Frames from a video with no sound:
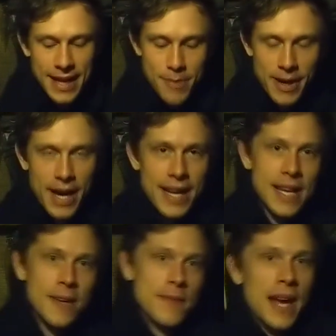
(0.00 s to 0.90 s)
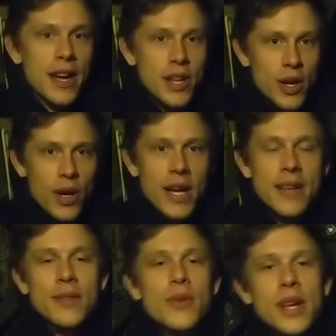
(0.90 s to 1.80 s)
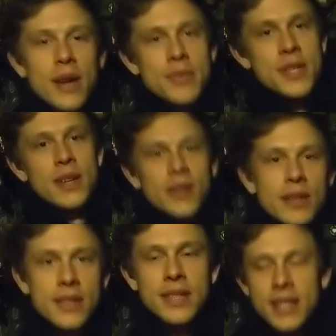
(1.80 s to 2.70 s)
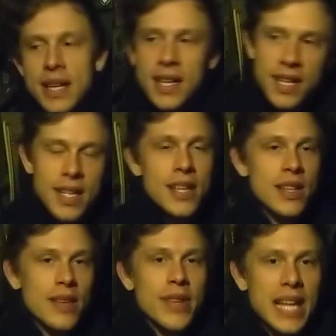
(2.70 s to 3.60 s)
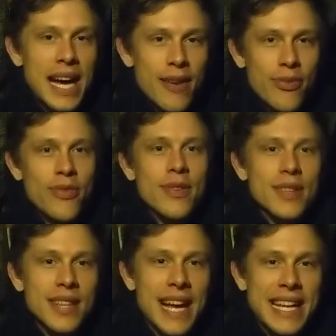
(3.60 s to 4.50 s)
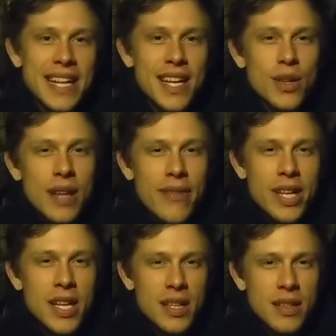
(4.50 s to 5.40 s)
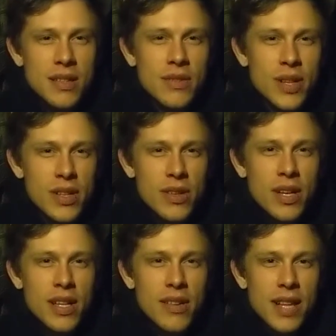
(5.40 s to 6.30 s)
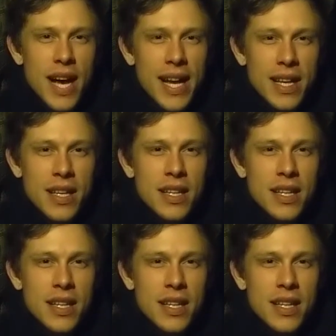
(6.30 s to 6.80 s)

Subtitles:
Hey, buddy. How you doing? What are you up to? You living life? Liking it? You loving it? What are you doing that you like?